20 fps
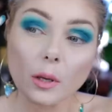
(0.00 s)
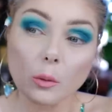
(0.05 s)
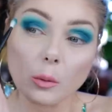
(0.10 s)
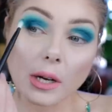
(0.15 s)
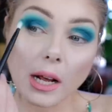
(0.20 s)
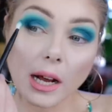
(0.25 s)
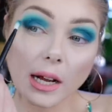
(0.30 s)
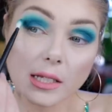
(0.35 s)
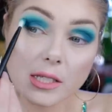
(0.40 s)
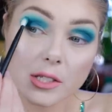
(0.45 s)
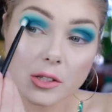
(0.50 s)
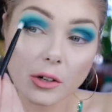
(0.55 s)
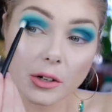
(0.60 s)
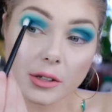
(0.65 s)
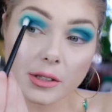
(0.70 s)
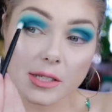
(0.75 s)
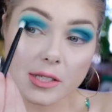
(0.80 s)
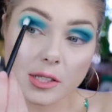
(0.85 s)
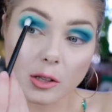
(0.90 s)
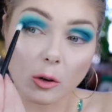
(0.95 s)
When I
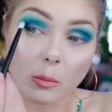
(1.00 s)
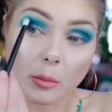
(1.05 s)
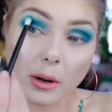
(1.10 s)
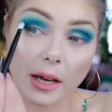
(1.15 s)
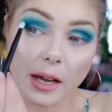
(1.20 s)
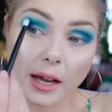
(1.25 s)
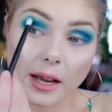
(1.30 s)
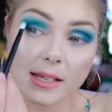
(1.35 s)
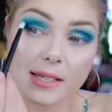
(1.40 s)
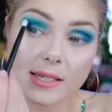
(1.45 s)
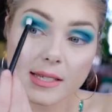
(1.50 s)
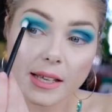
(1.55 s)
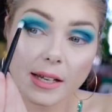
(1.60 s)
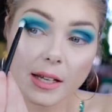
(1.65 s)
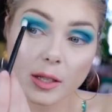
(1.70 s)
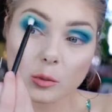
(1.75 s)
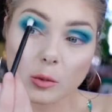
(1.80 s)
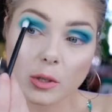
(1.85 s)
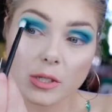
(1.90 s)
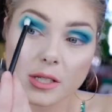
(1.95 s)
started this low buy, I said
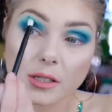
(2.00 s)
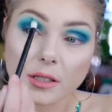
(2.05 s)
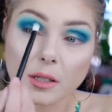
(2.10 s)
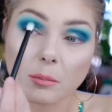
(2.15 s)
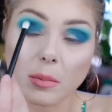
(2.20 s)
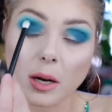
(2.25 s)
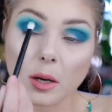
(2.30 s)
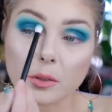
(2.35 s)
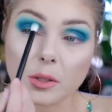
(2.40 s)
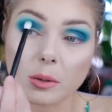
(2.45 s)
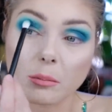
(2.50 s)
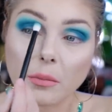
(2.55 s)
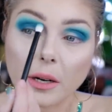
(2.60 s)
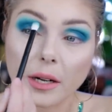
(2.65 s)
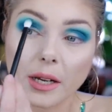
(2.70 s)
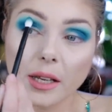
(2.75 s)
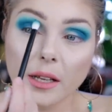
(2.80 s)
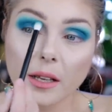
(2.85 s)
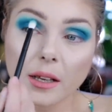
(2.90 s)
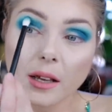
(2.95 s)
it wasn't about the
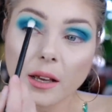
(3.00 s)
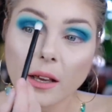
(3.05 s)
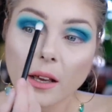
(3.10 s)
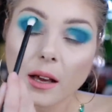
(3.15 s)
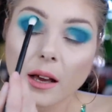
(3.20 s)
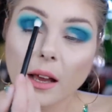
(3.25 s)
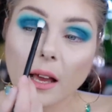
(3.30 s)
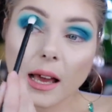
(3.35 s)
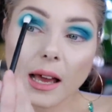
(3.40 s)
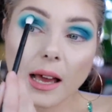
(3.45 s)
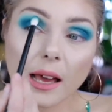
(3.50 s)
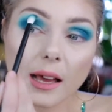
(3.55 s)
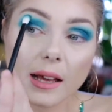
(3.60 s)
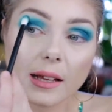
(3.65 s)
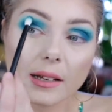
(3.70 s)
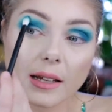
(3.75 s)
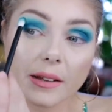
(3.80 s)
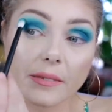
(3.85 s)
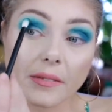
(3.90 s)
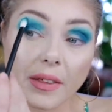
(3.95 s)
money,
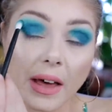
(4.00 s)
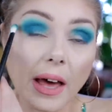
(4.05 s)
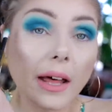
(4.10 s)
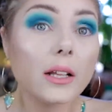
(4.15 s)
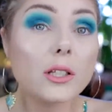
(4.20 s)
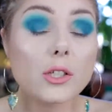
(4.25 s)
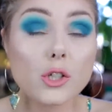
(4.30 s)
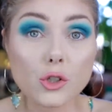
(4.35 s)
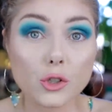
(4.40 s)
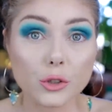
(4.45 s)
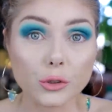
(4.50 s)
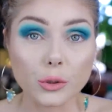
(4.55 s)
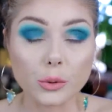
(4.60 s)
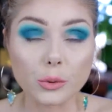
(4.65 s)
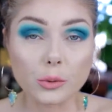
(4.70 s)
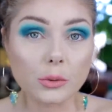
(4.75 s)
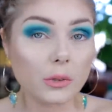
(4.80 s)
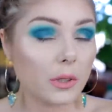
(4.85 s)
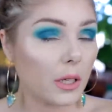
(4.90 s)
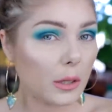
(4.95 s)
and that is
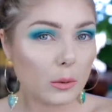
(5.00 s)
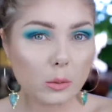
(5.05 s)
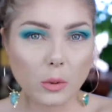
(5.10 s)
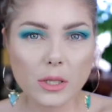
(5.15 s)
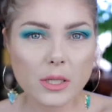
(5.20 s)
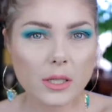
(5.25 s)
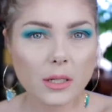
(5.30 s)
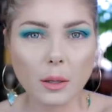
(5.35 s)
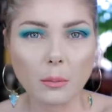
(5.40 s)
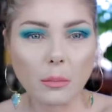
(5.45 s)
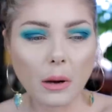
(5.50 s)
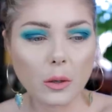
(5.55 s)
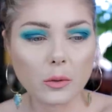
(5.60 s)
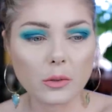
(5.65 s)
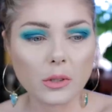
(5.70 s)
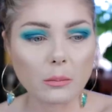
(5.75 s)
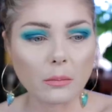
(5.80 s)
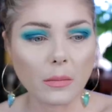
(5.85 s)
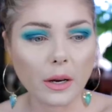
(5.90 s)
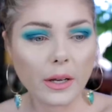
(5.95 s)
true. It wasn't
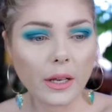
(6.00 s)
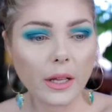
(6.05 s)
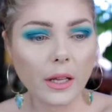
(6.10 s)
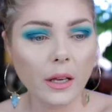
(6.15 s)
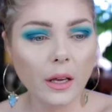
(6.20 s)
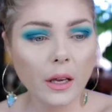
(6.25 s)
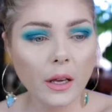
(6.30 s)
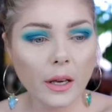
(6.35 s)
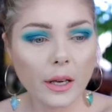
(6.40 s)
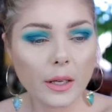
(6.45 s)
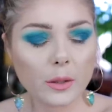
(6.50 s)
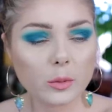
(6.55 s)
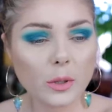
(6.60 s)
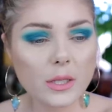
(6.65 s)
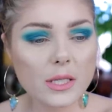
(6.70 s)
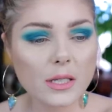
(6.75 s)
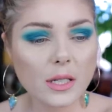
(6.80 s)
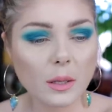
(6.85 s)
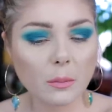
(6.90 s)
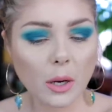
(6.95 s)
about the money, it
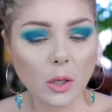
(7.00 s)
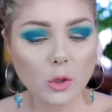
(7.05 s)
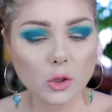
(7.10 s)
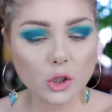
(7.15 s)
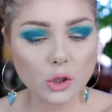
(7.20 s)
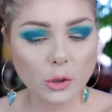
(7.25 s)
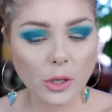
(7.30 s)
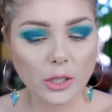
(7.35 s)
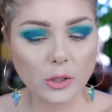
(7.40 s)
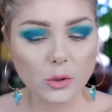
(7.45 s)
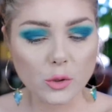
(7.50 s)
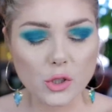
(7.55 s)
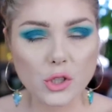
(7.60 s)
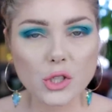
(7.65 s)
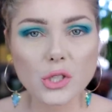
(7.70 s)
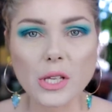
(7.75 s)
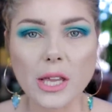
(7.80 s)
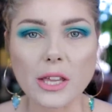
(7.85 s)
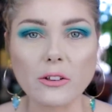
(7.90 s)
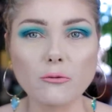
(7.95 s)
wasn't about trying to
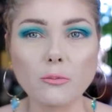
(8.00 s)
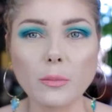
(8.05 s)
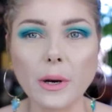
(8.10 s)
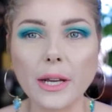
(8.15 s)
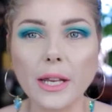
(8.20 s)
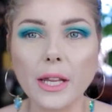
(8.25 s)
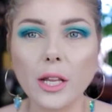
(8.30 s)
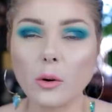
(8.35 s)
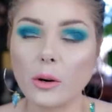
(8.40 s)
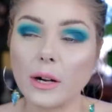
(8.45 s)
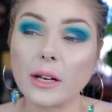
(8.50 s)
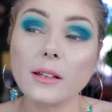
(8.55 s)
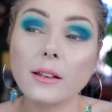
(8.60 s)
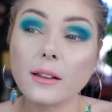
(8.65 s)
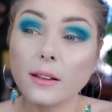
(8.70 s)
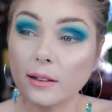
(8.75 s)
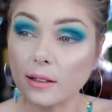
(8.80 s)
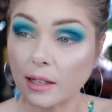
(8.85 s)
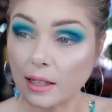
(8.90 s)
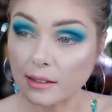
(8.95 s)
save money or
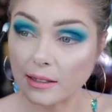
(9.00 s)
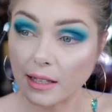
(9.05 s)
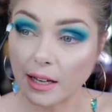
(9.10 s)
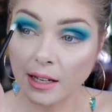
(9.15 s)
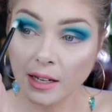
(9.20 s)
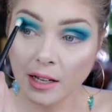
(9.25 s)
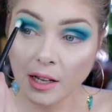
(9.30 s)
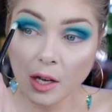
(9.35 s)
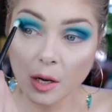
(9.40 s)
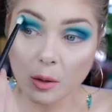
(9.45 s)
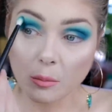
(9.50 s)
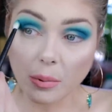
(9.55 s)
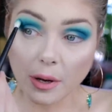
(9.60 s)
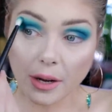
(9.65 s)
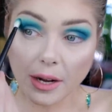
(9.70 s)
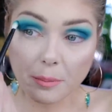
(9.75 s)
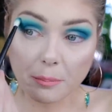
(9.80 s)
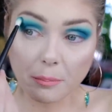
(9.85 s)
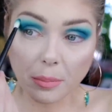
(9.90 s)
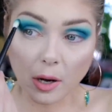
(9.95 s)
anything like that, but
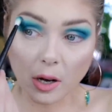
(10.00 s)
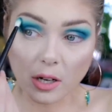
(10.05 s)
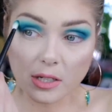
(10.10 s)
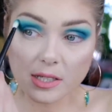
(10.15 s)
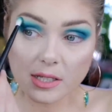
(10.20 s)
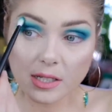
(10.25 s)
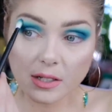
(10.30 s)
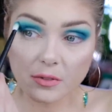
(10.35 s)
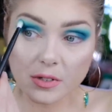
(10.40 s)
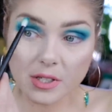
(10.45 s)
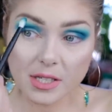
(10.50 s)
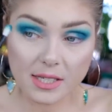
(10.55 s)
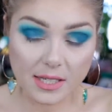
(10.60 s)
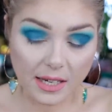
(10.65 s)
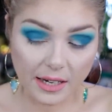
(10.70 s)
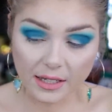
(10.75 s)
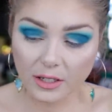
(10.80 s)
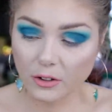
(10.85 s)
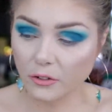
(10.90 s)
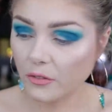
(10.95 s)
a positive
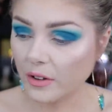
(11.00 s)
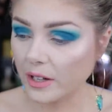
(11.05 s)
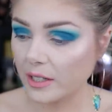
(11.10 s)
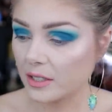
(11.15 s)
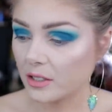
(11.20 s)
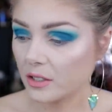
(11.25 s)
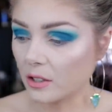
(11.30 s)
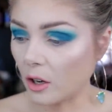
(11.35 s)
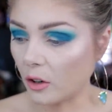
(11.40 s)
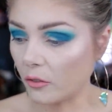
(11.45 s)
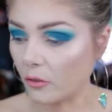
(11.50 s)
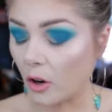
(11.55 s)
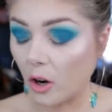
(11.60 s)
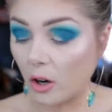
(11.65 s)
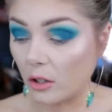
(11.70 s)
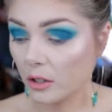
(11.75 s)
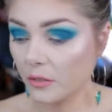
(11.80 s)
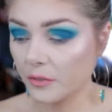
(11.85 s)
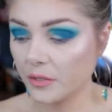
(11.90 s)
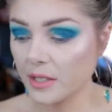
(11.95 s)
side effect of
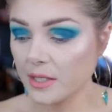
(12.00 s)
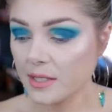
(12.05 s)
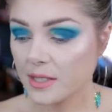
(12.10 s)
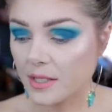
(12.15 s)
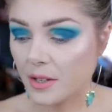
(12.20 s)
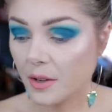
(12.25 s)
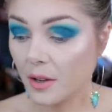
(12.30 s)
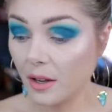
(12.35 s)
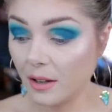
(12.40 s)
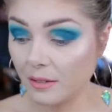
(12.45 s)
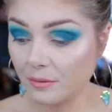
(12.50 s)
all of this,